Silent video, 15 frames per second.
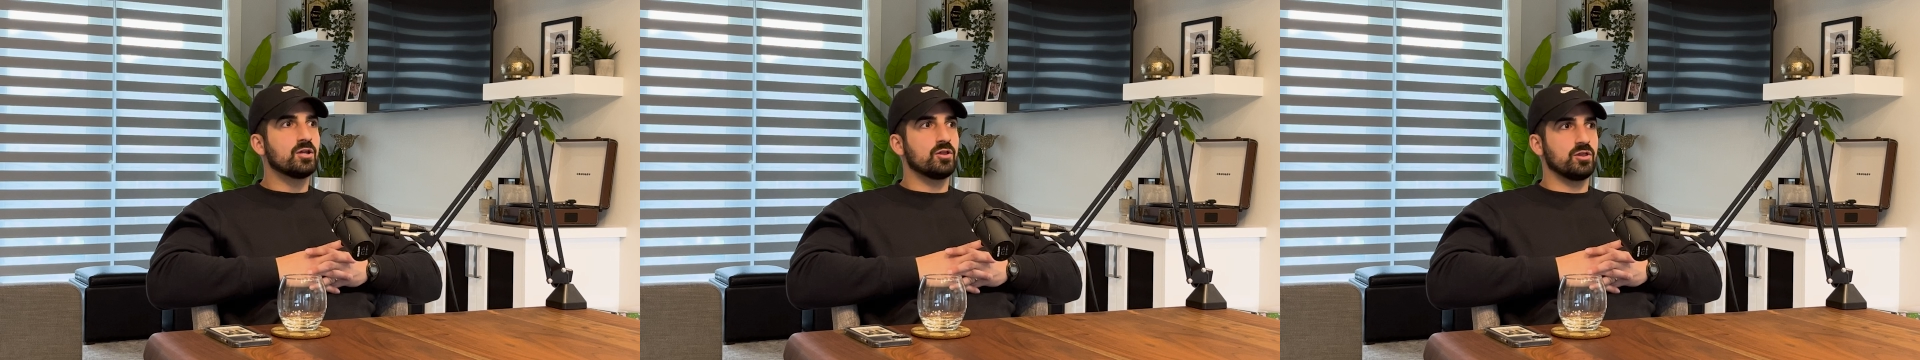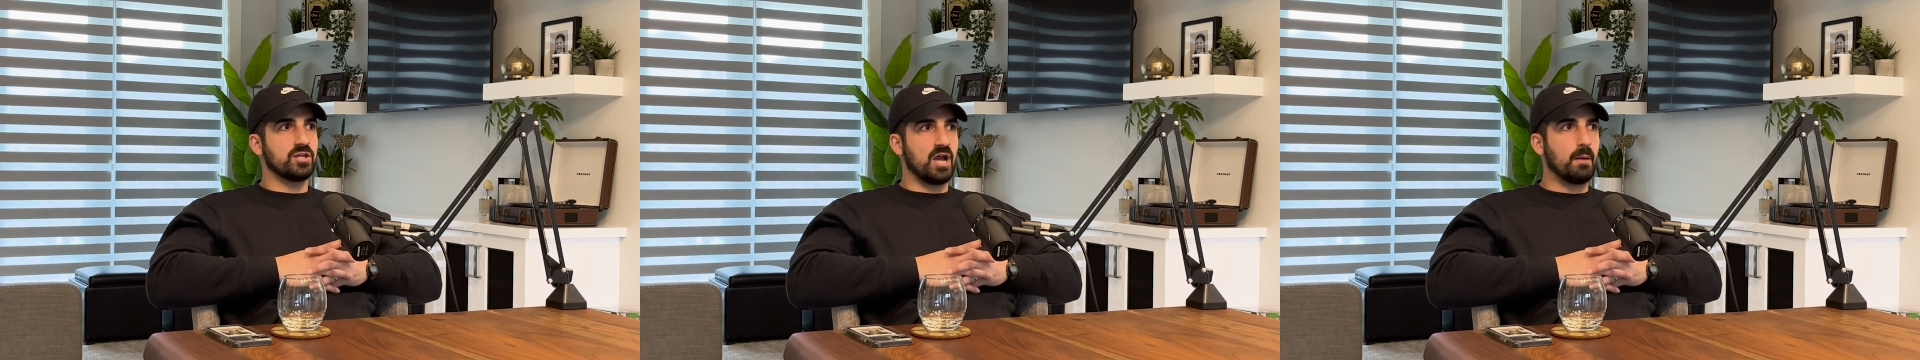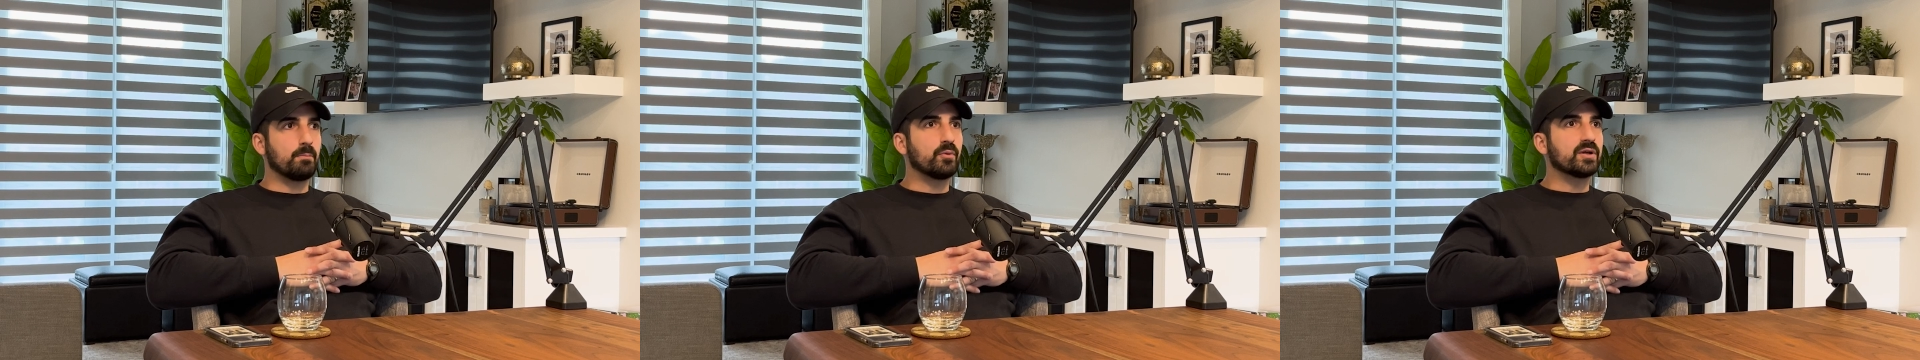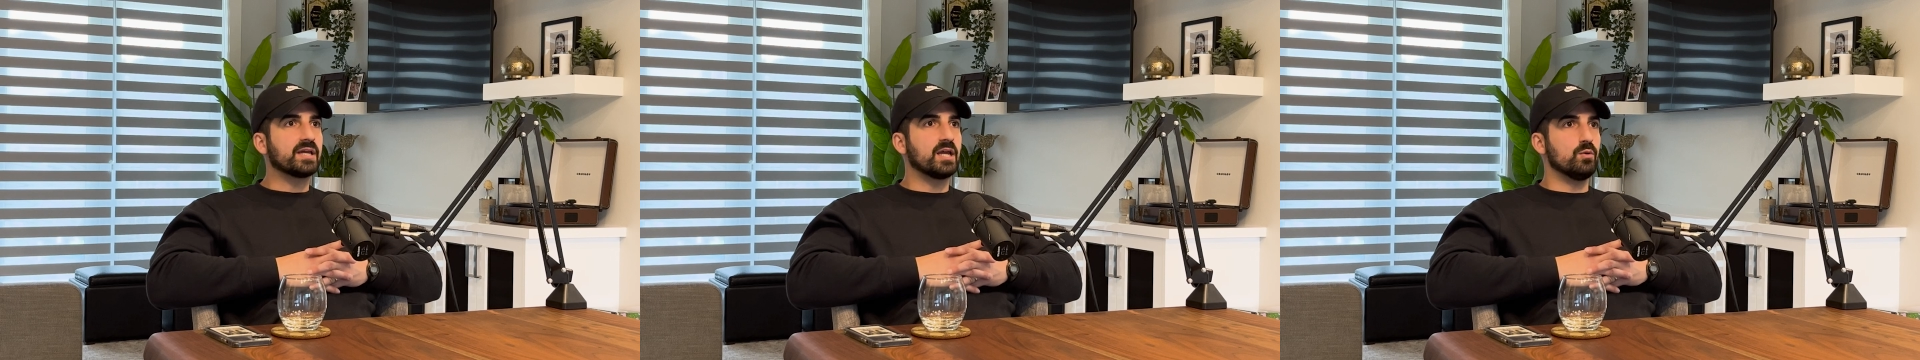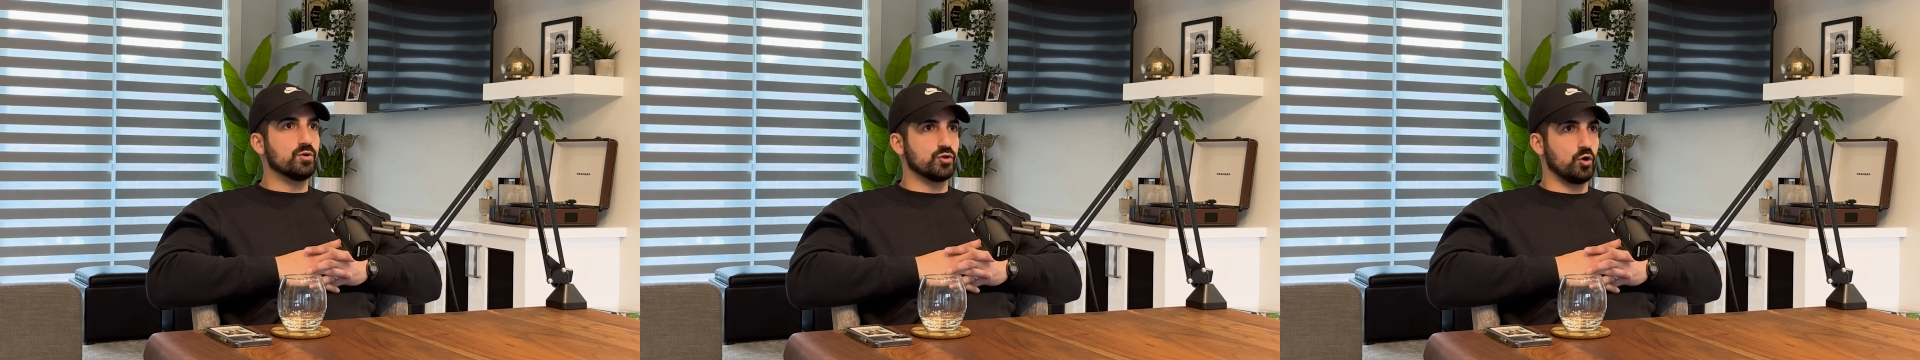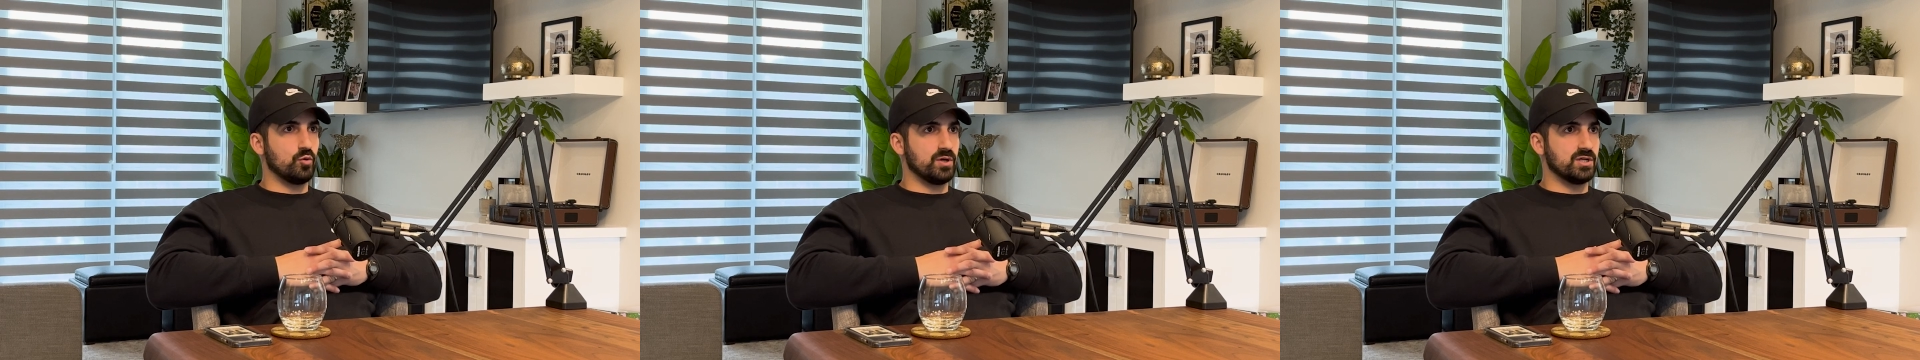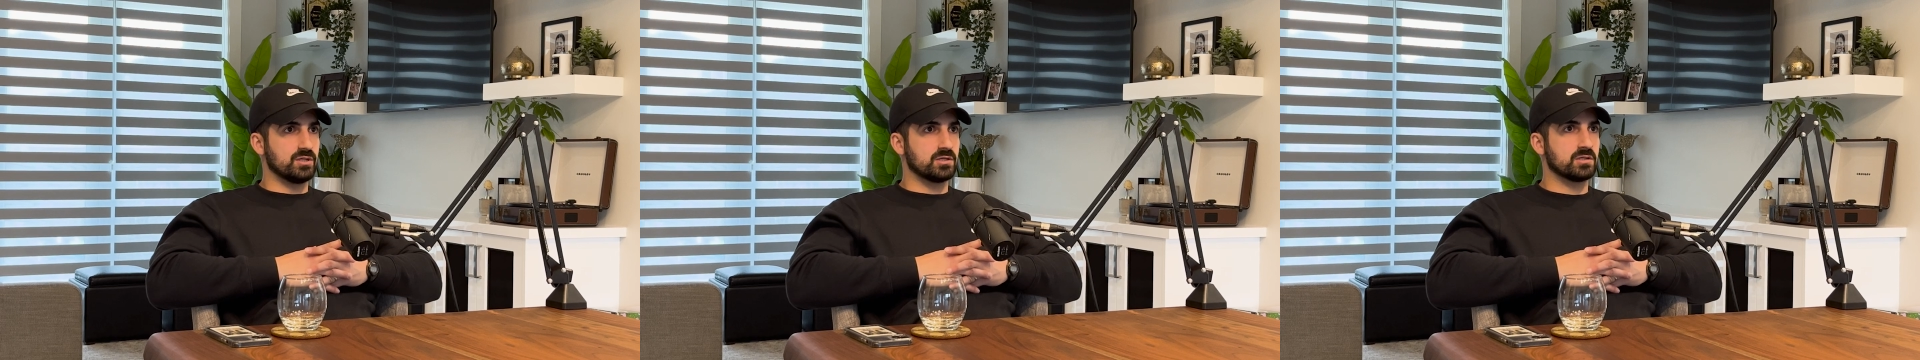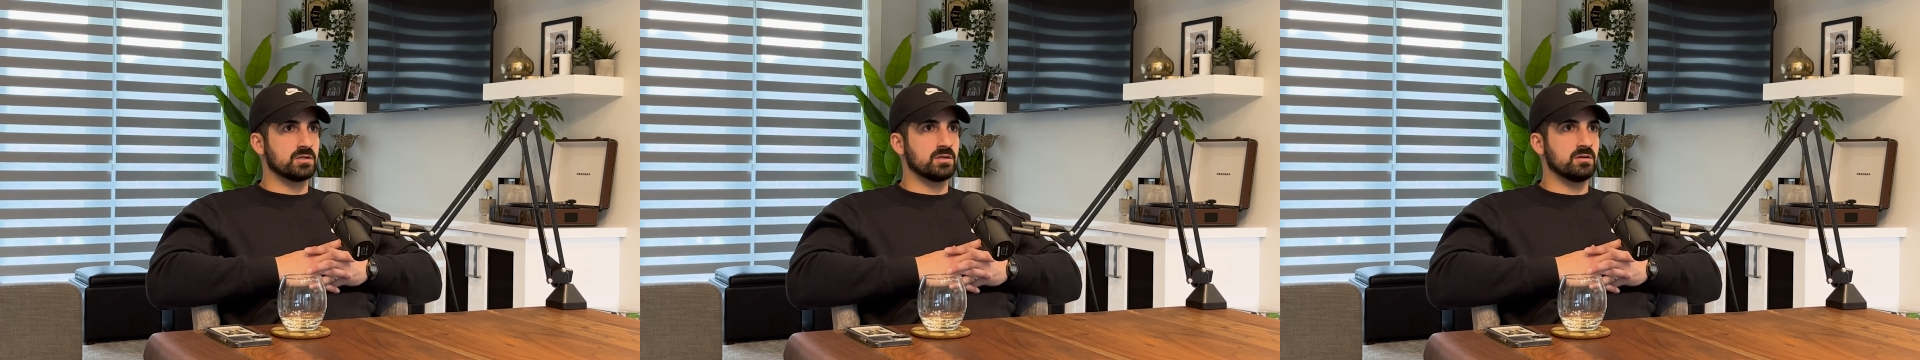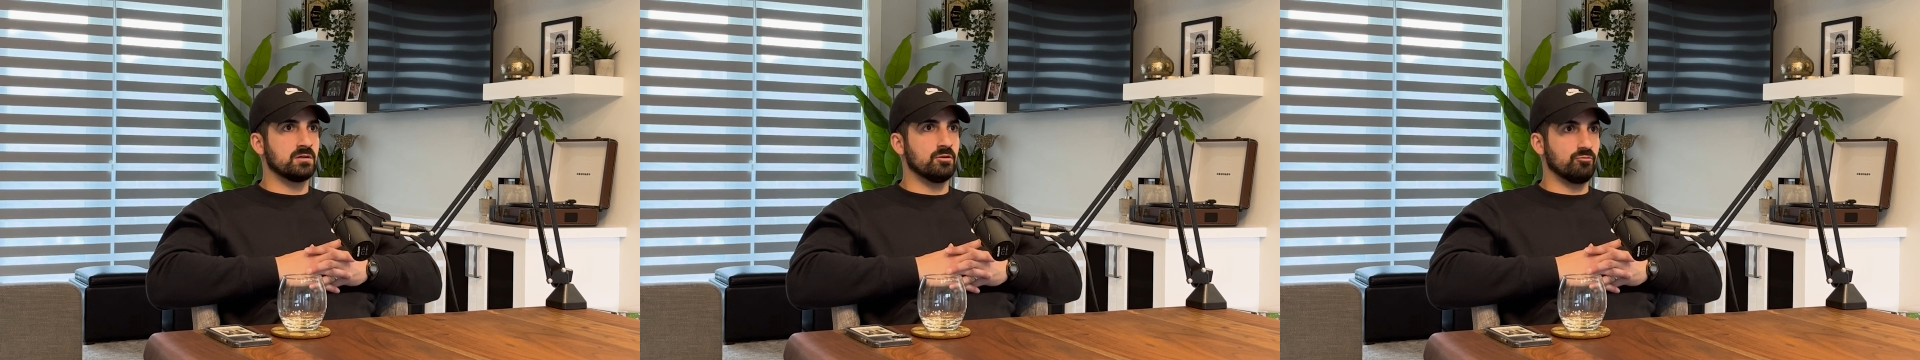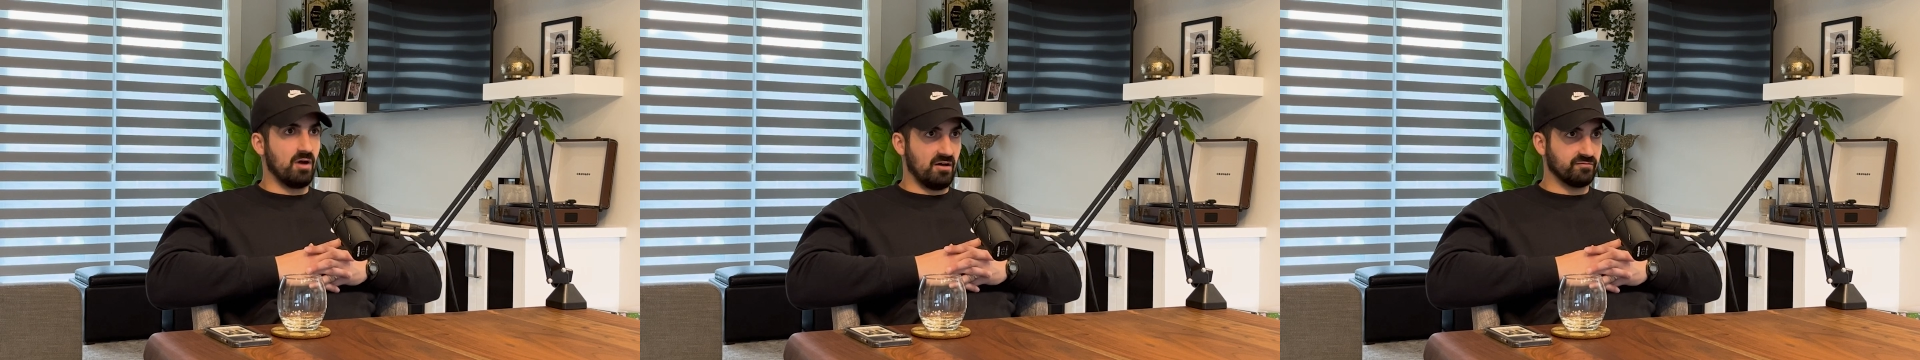the upbringing was always
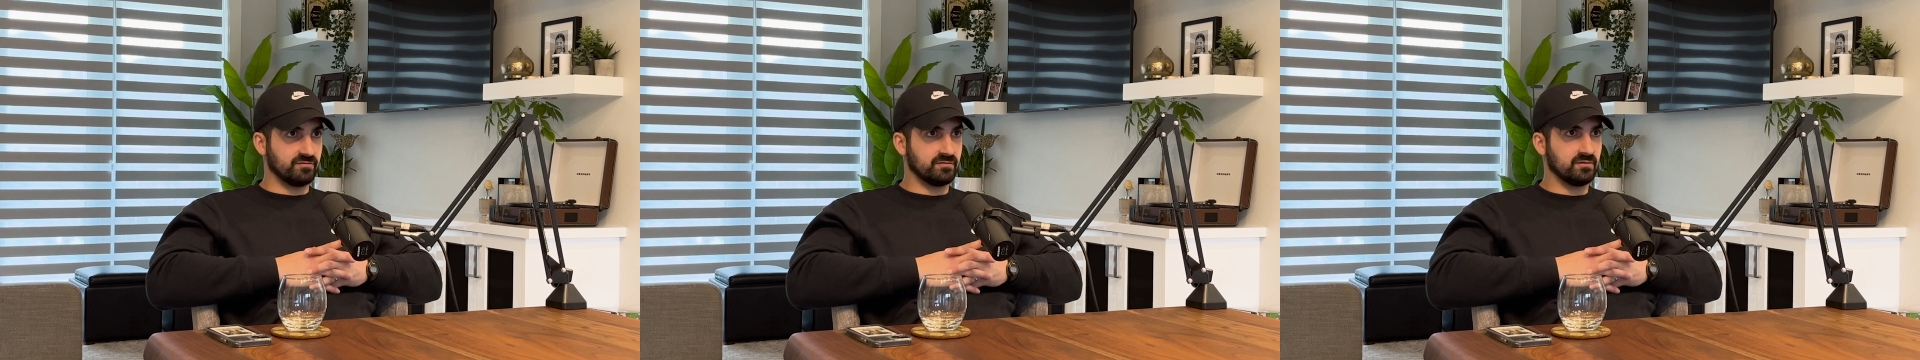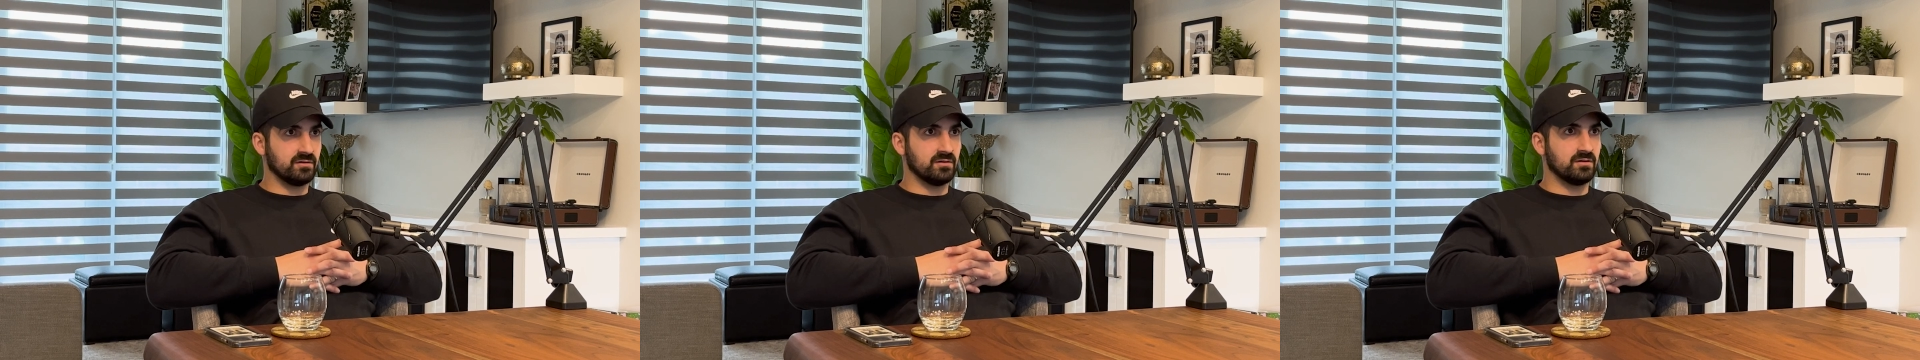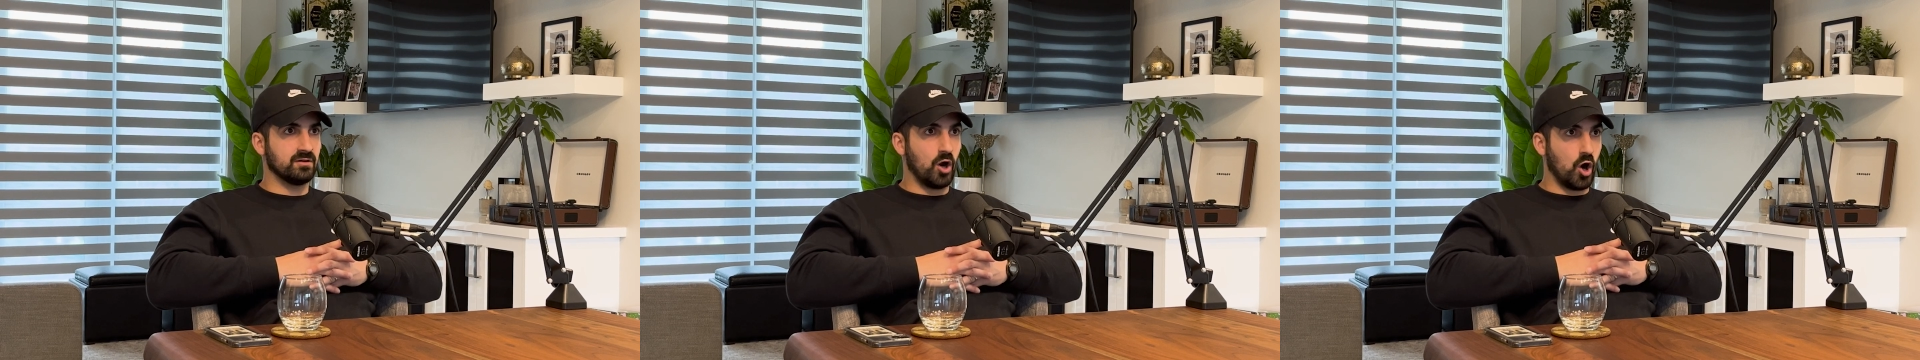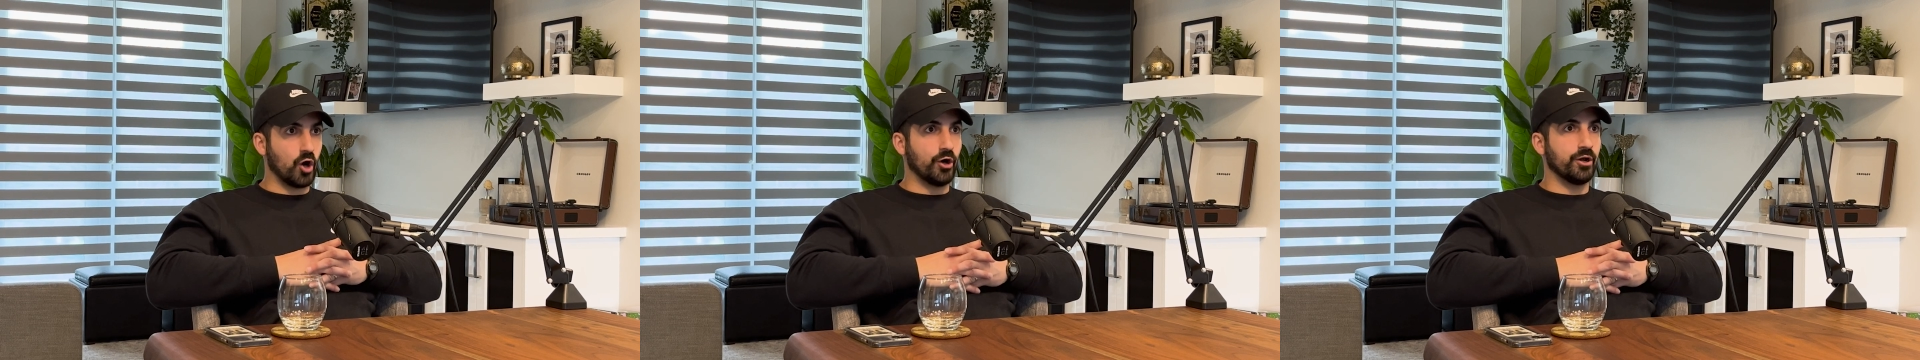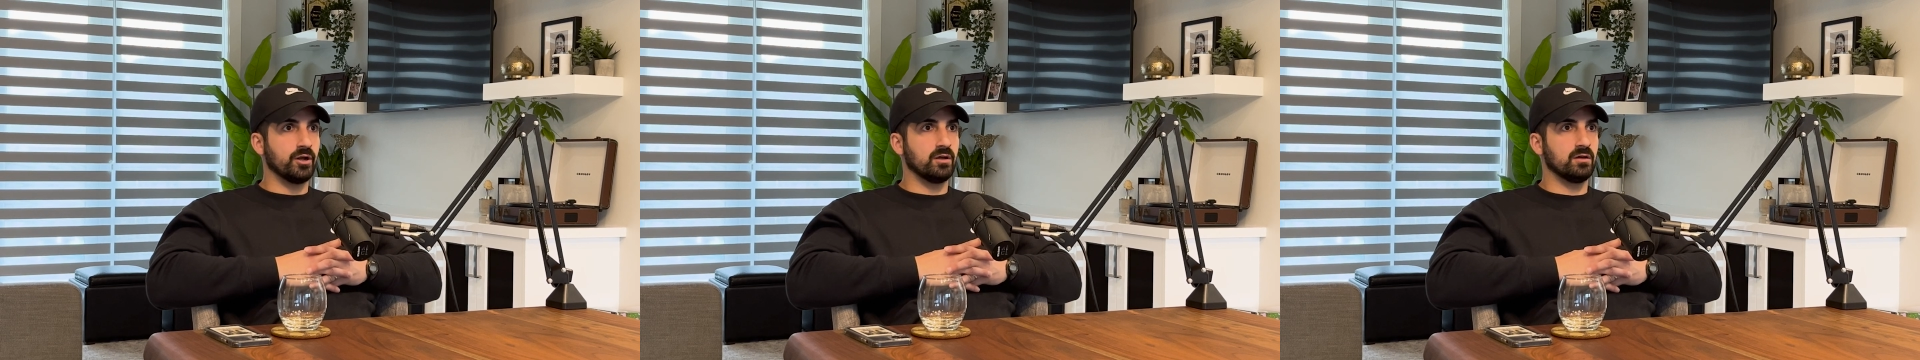rough, hard.